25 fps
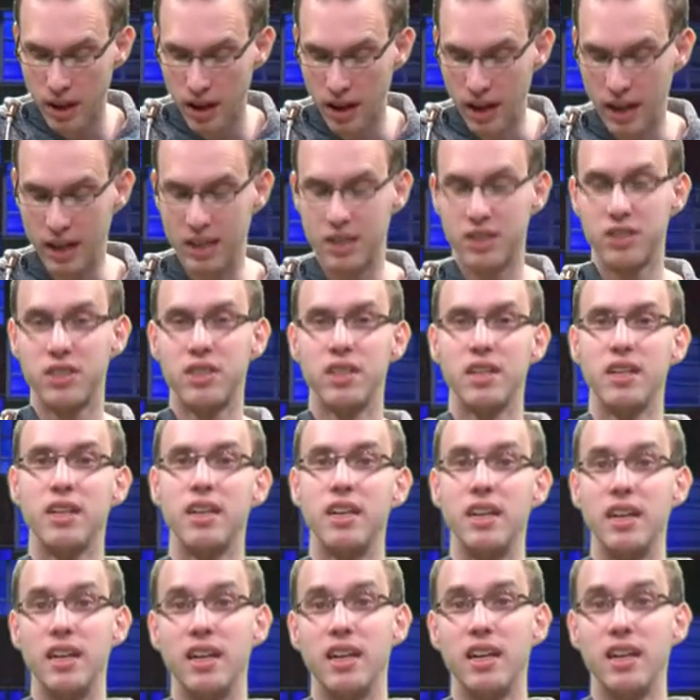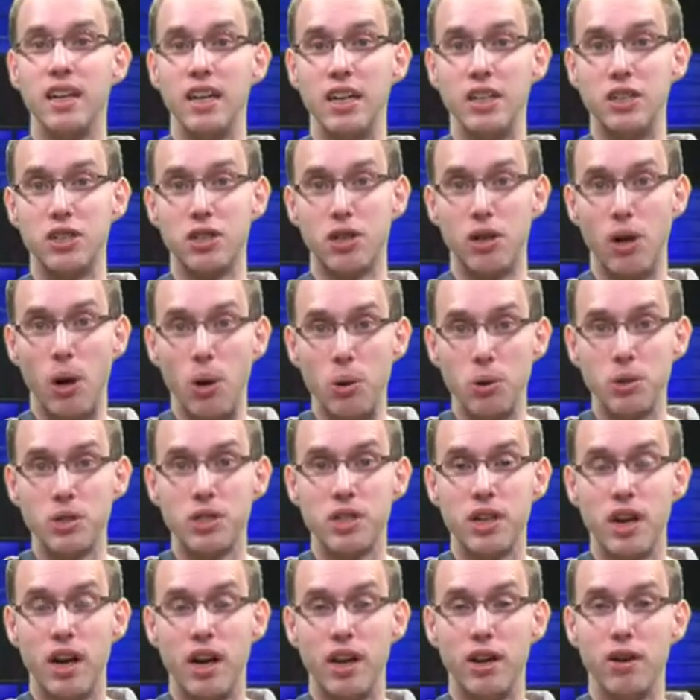x is
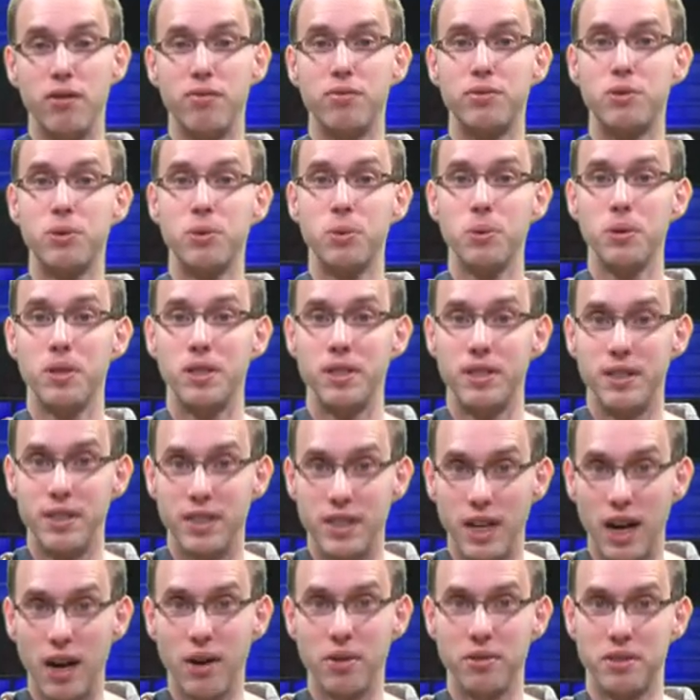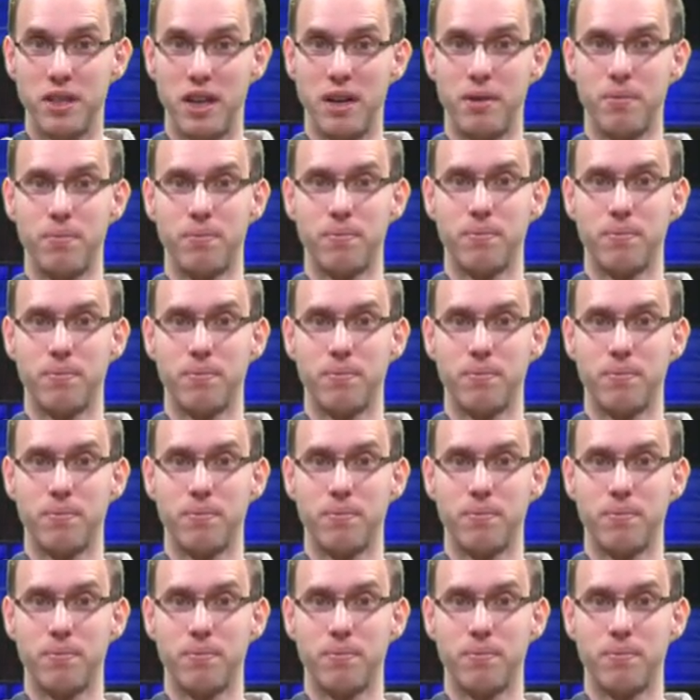close enough to delta.